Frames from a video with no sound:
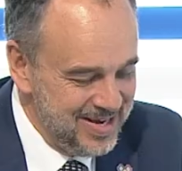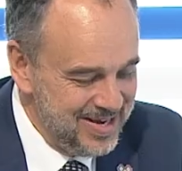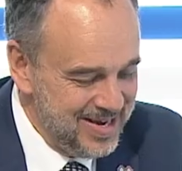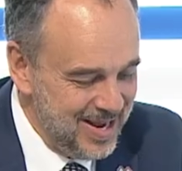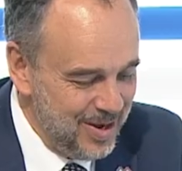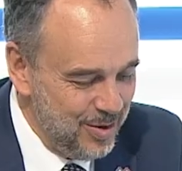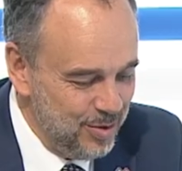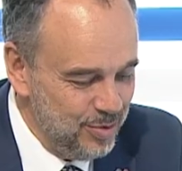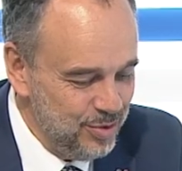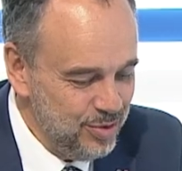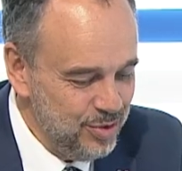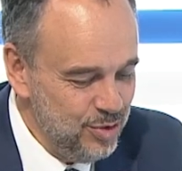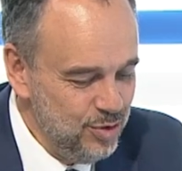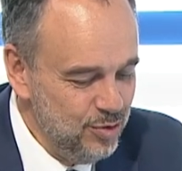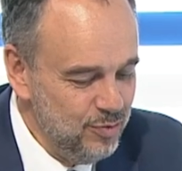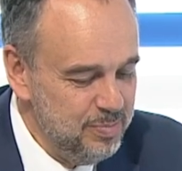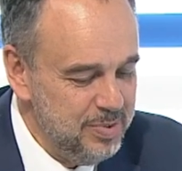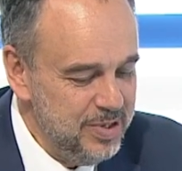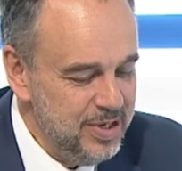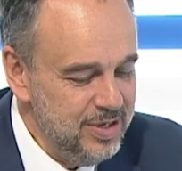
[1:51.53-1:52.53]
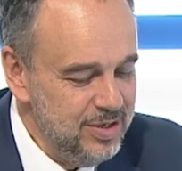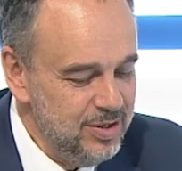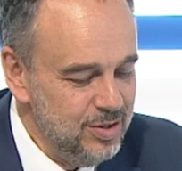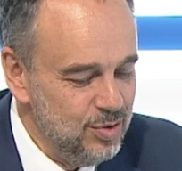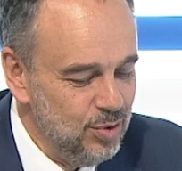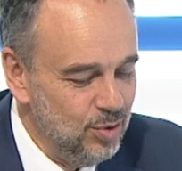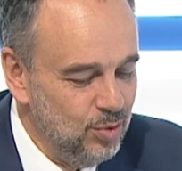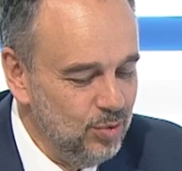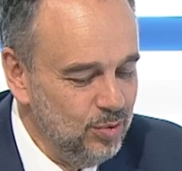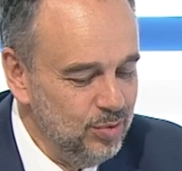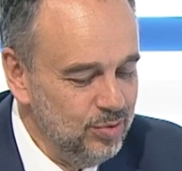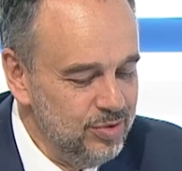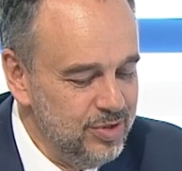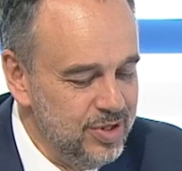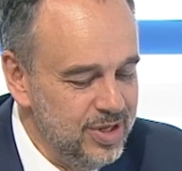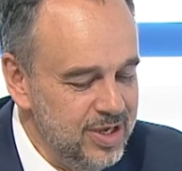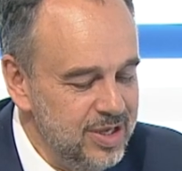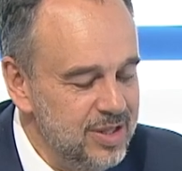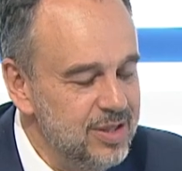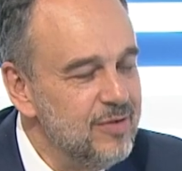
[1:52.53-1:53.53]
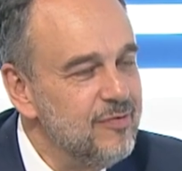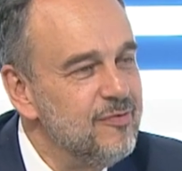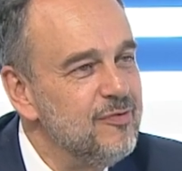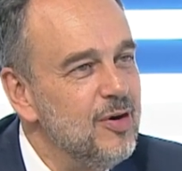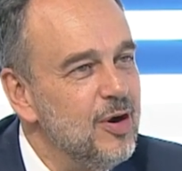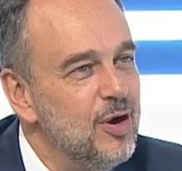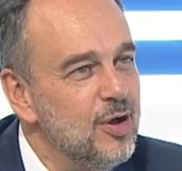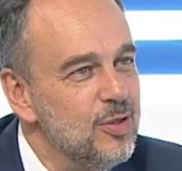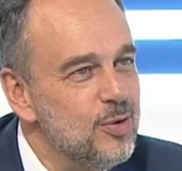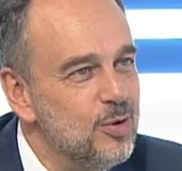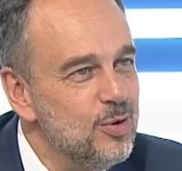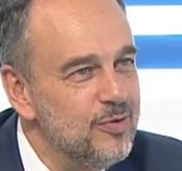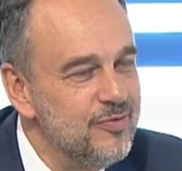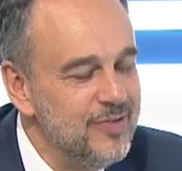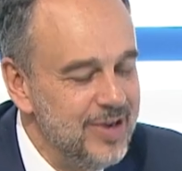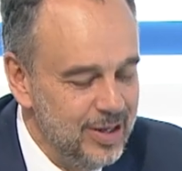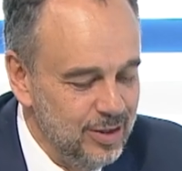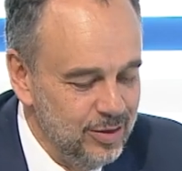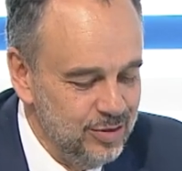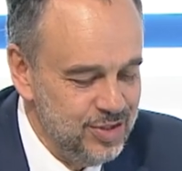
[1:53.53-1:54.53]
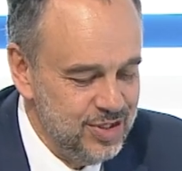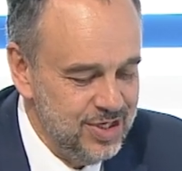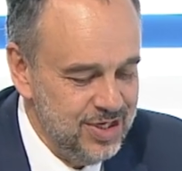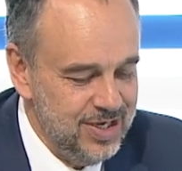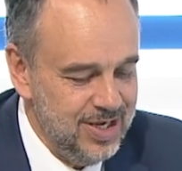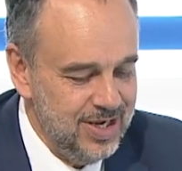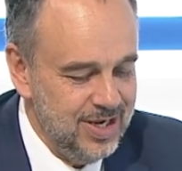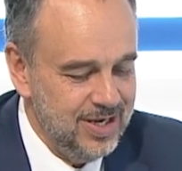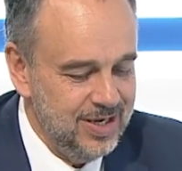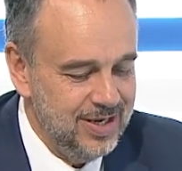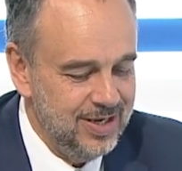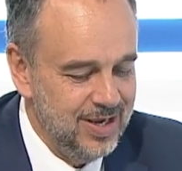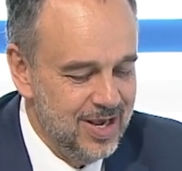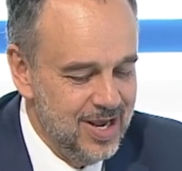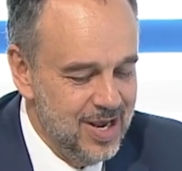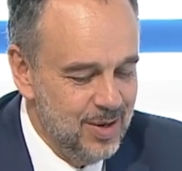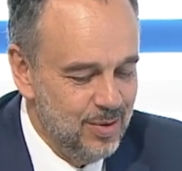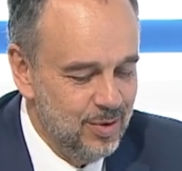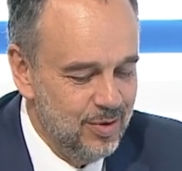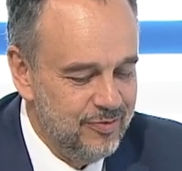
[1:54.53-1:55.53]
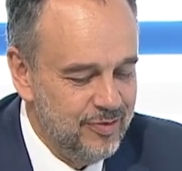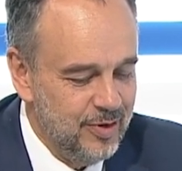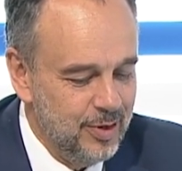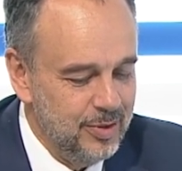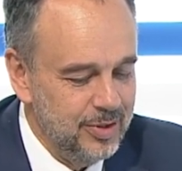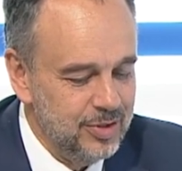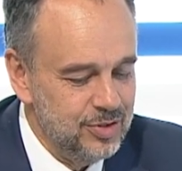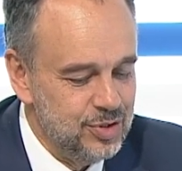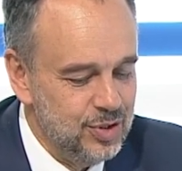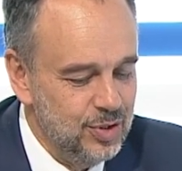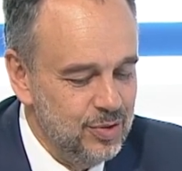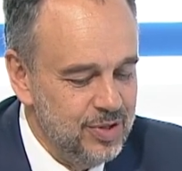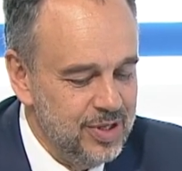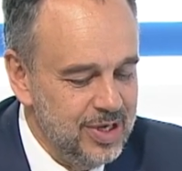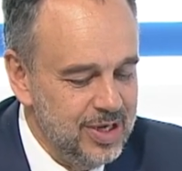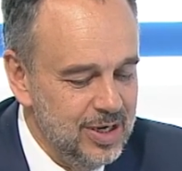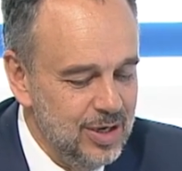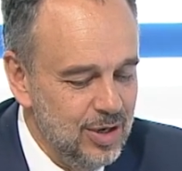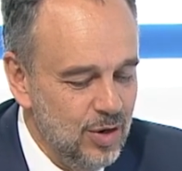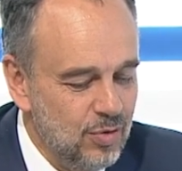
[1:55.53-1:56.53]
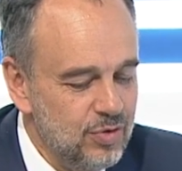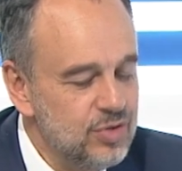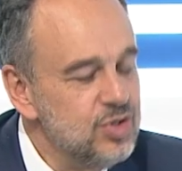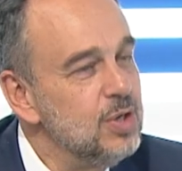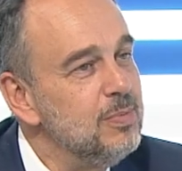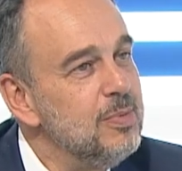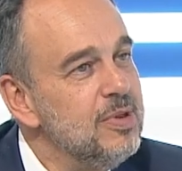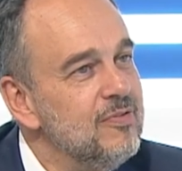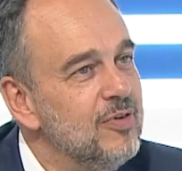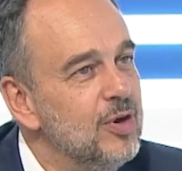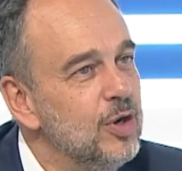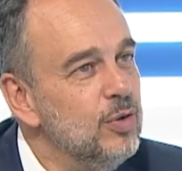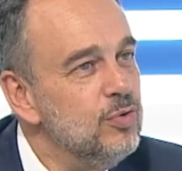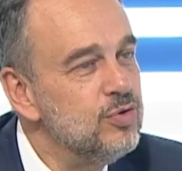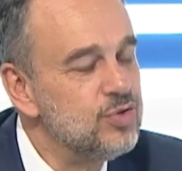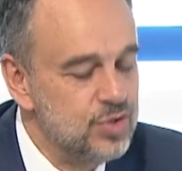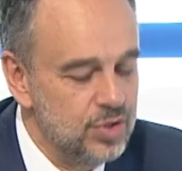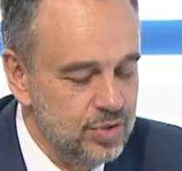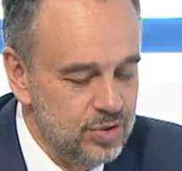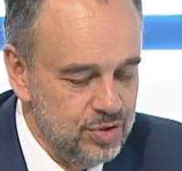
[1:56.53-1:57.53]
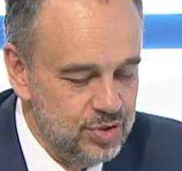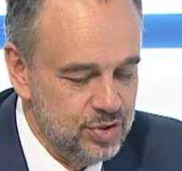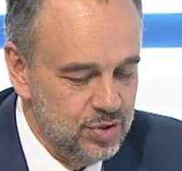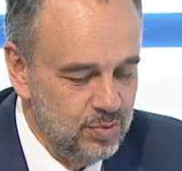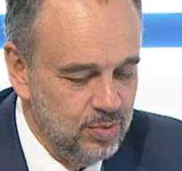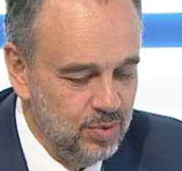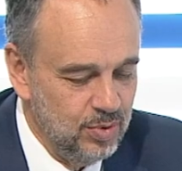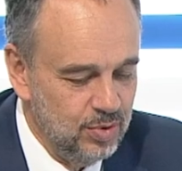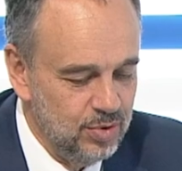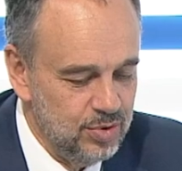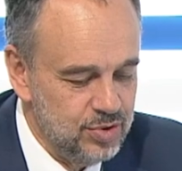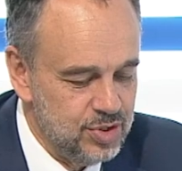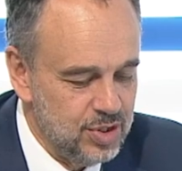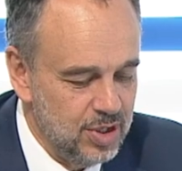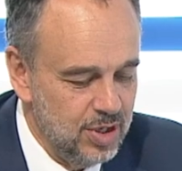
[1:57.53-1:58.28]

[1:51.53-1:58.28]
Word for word: Now, you've been called the father of LTE, referring to the long-term evolution towards